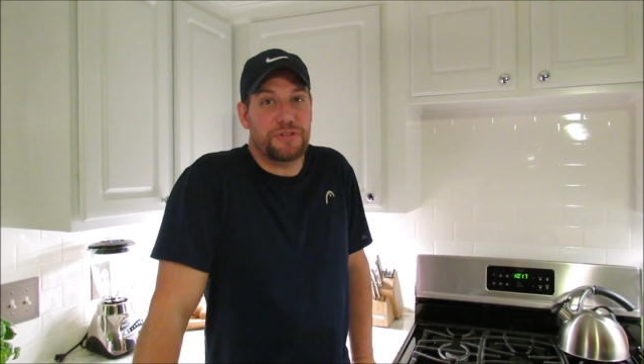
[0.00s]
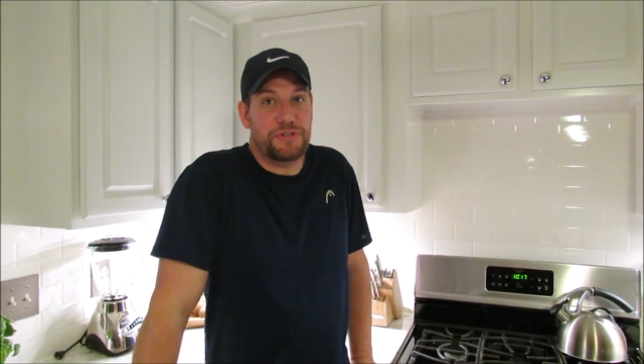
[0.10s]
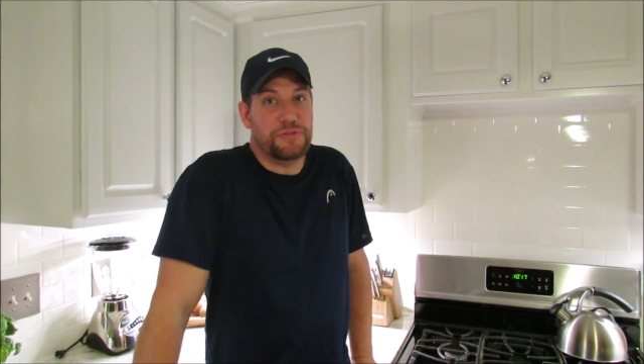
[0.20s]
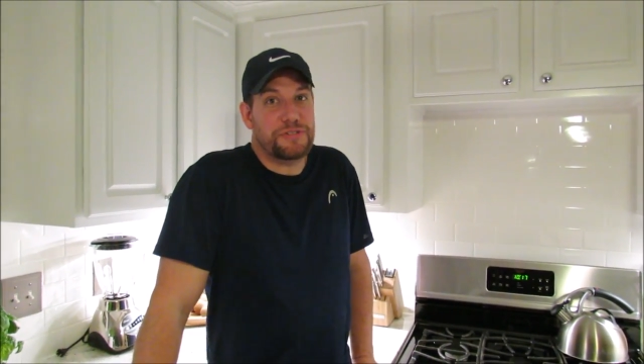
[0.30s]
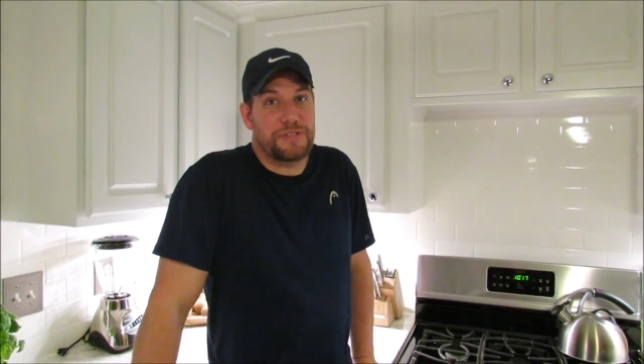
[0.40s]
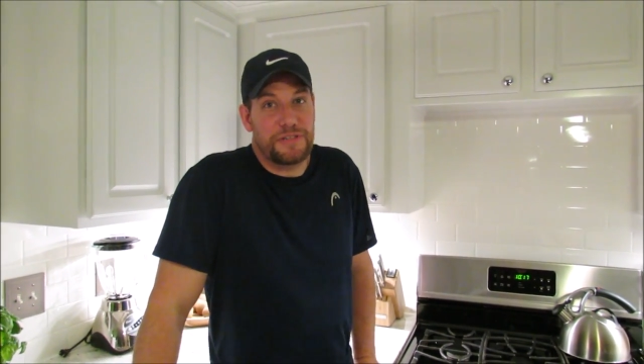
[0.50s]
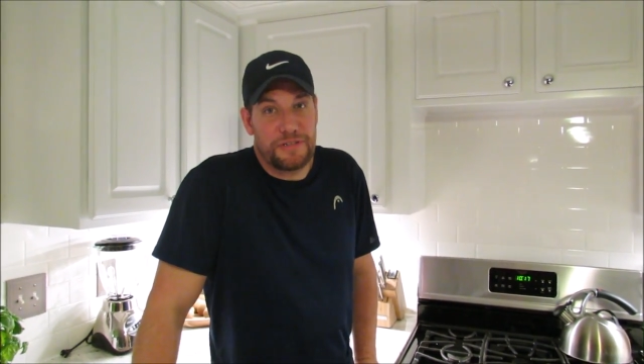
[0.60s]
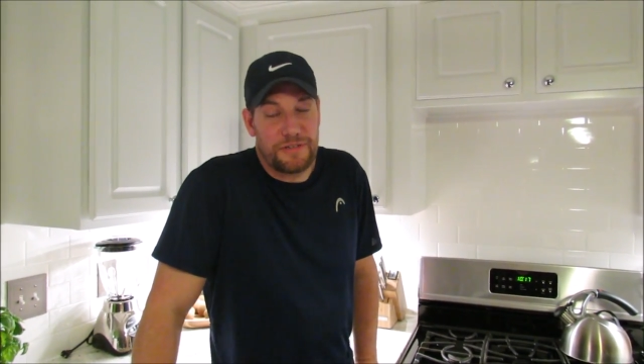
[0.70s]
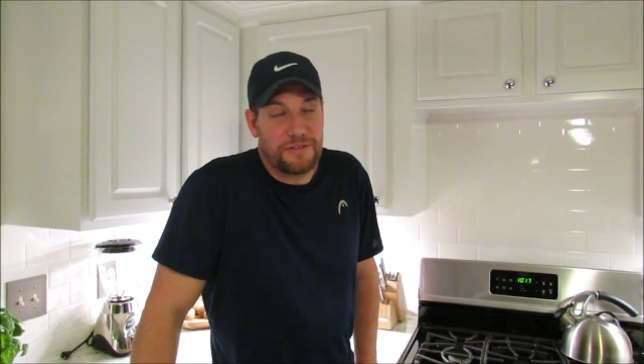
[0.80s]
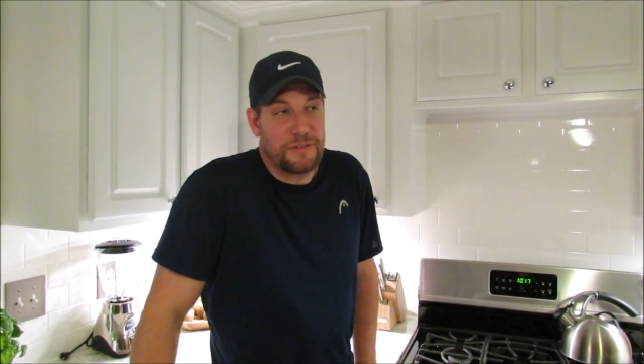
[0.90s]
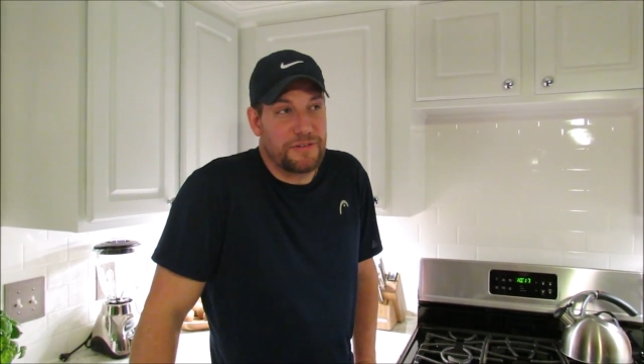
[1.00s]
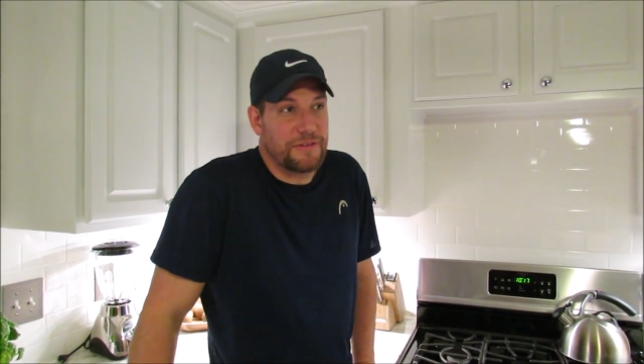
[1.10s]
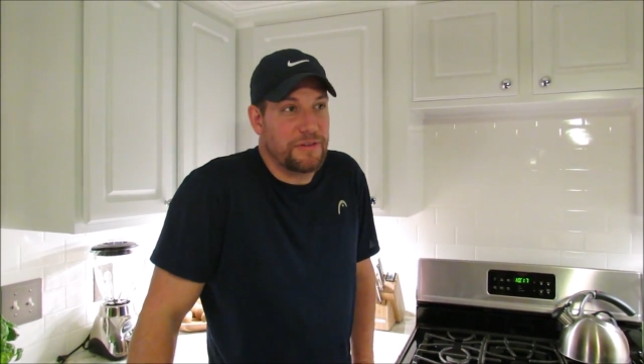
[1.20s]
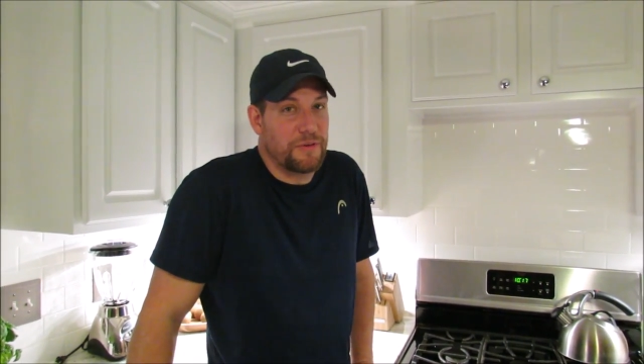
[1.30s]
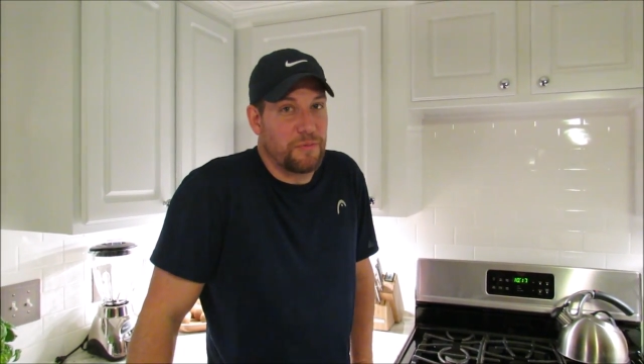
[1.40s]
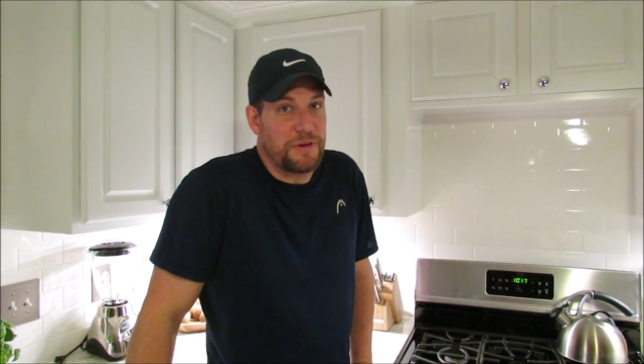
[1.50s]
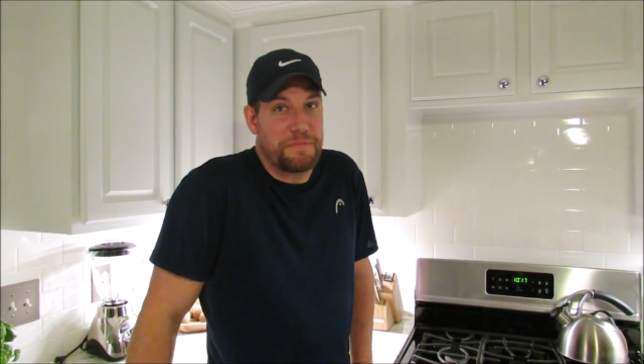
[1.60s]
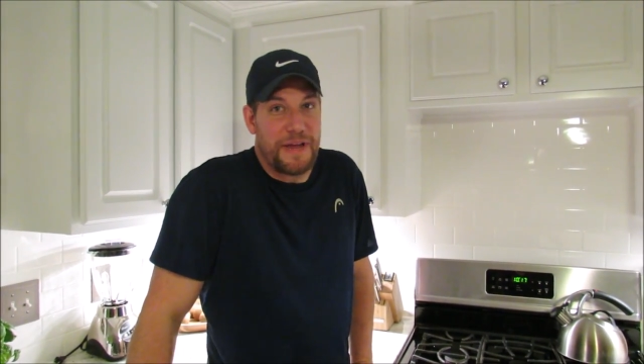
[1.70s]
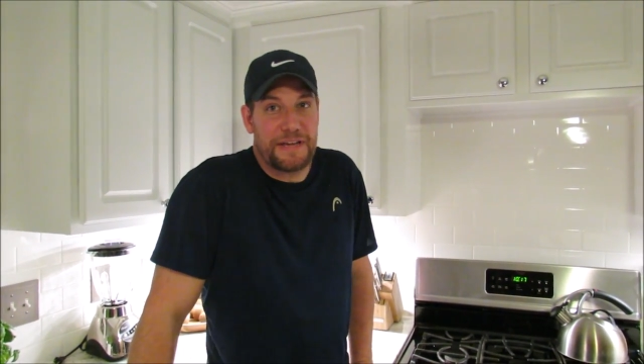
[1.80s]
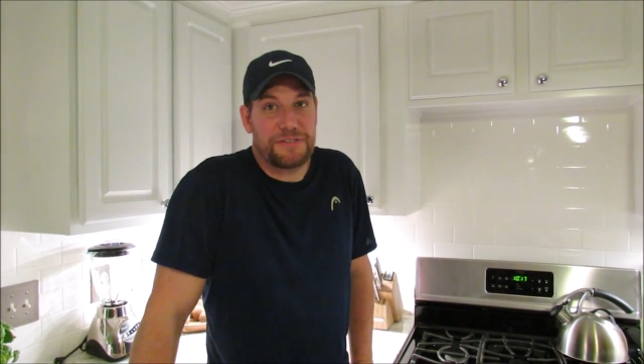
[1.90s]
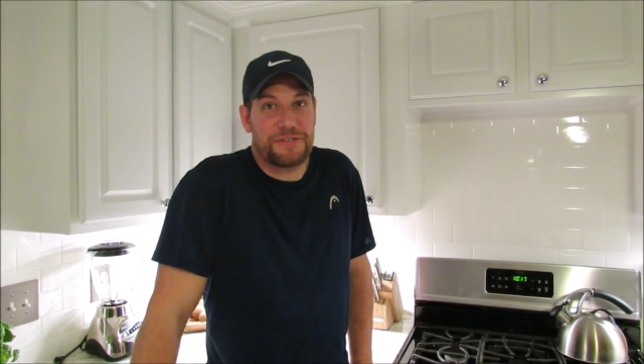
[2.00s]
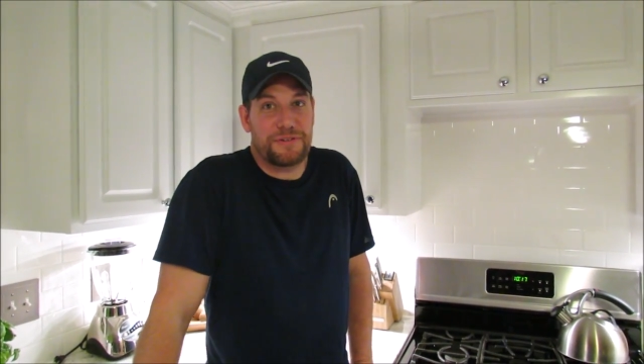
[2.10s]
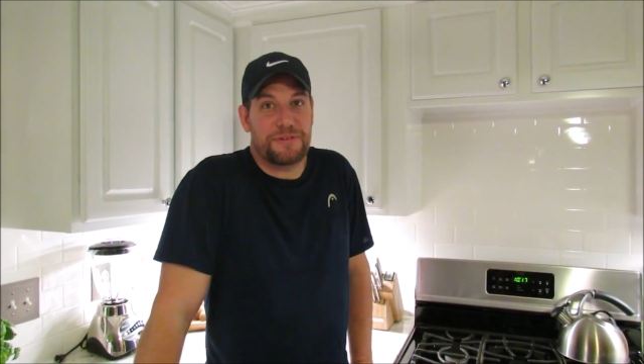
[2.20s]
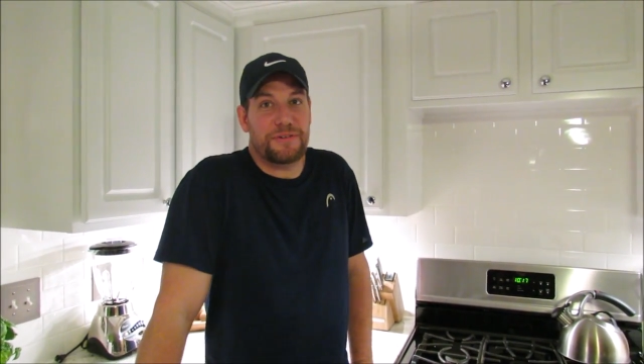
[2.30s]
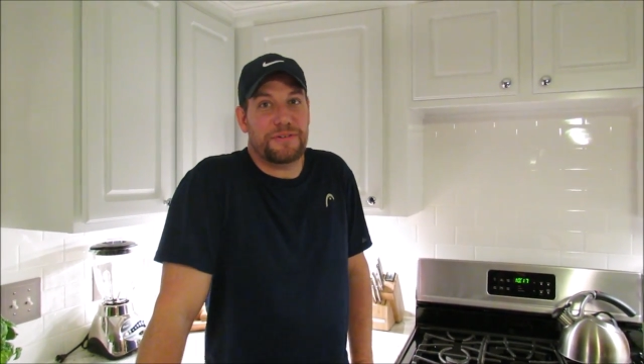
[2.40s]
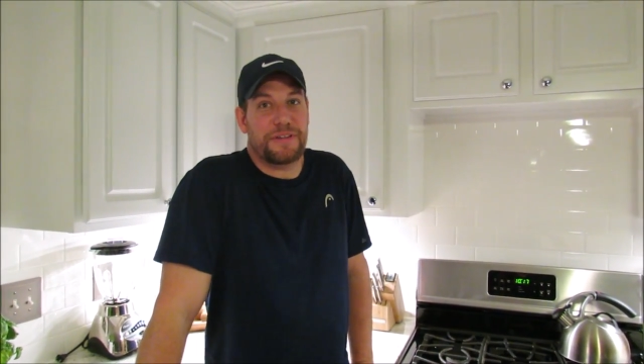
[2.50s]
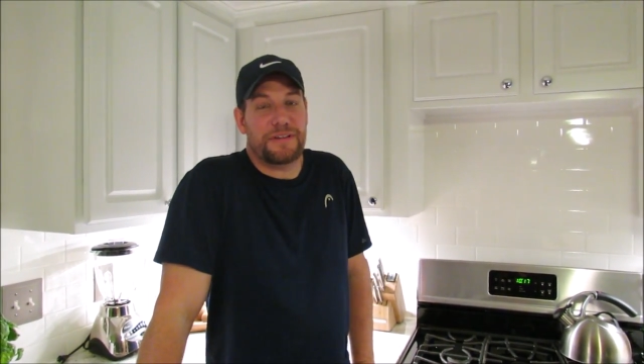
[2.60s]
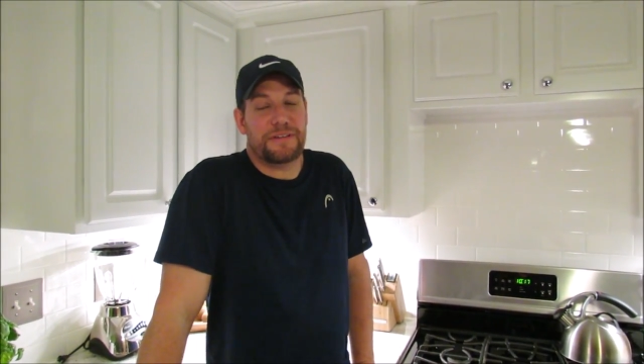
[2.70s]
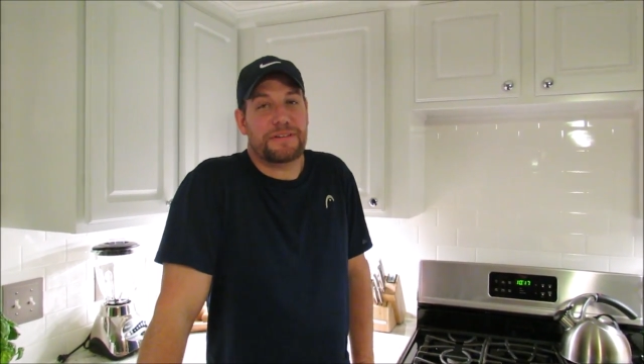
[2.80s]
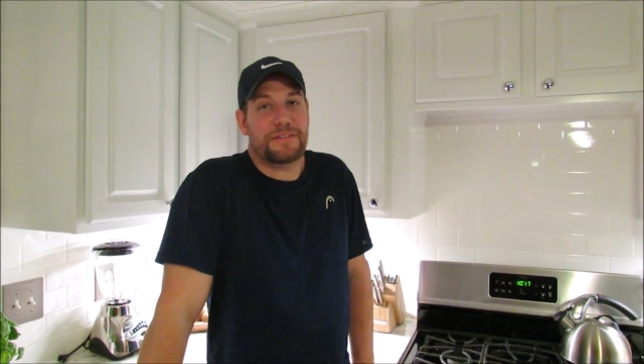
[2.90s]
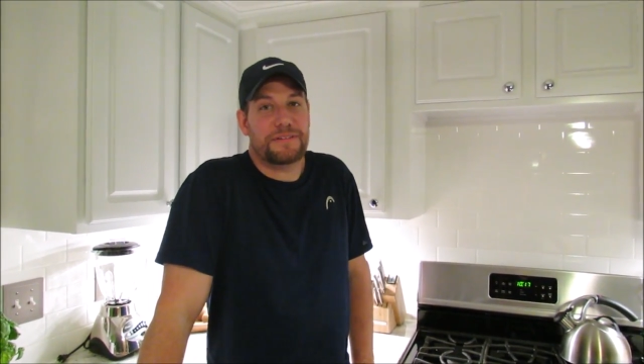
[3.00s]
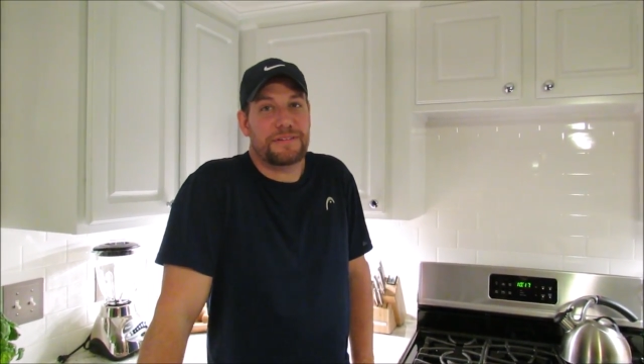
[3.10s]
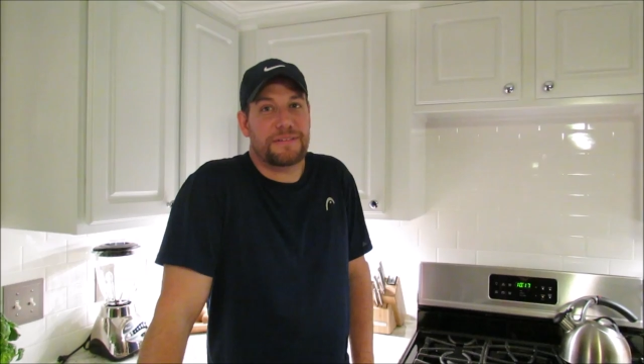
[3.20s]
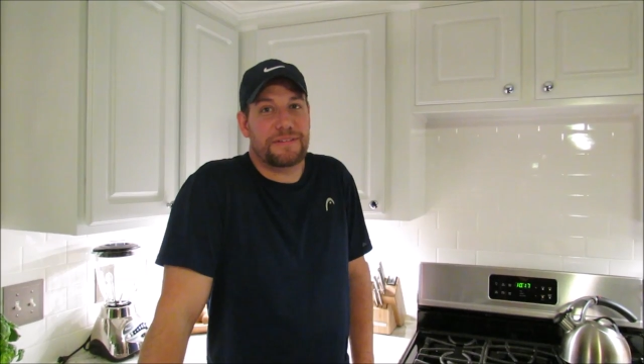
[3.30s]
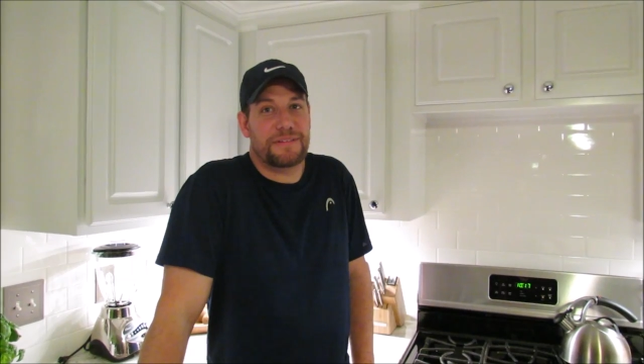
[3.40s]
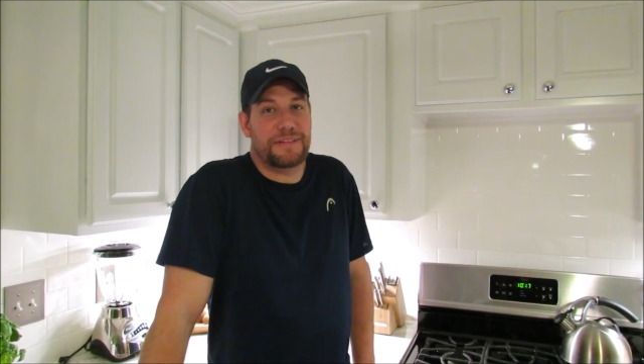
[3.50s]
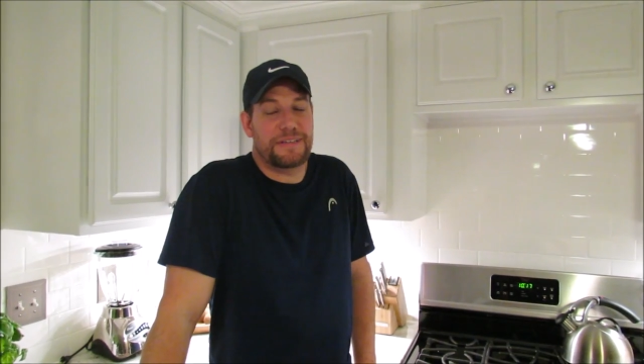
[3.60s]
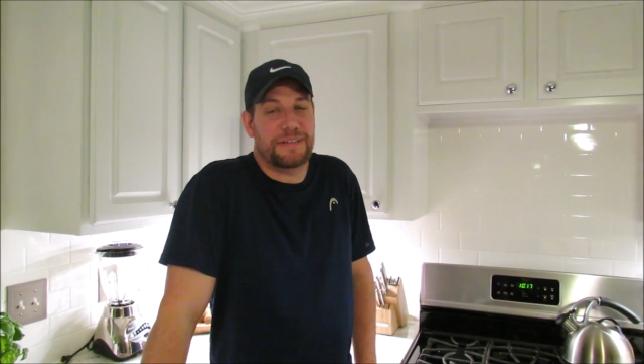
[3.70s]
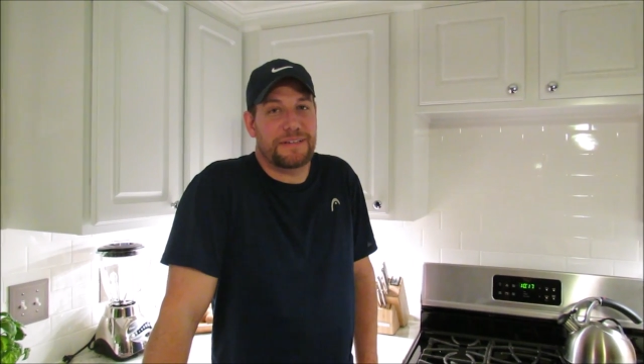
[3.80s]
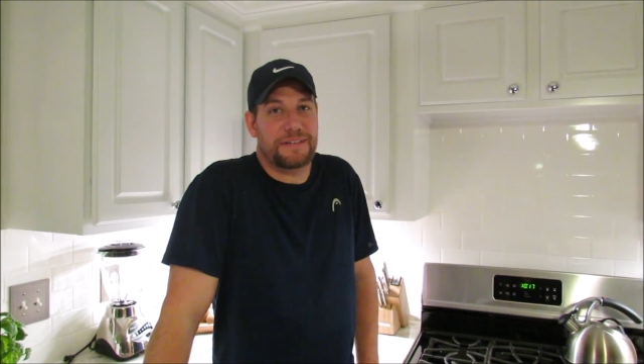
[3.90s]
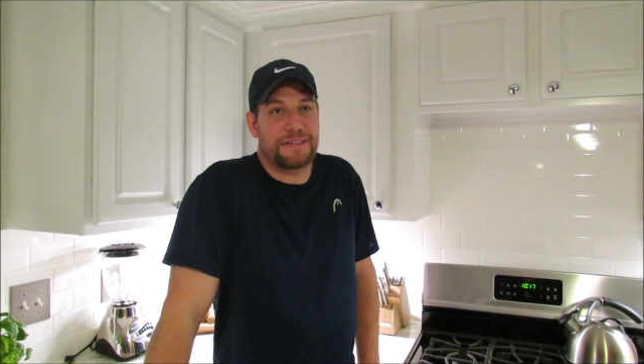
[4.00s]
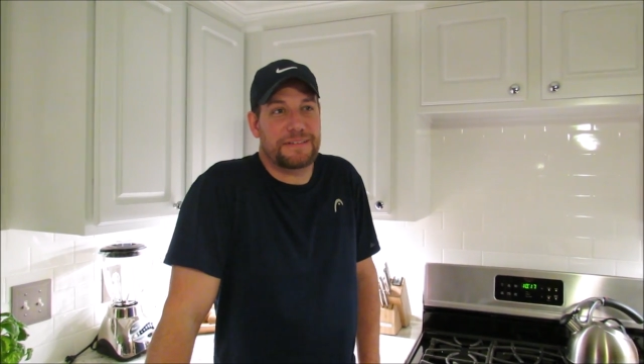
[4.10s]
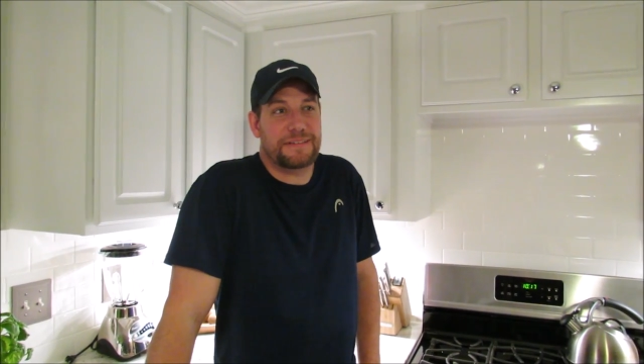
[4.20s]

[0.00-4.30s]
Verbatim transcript: introduced the the remastered or the the. Uh,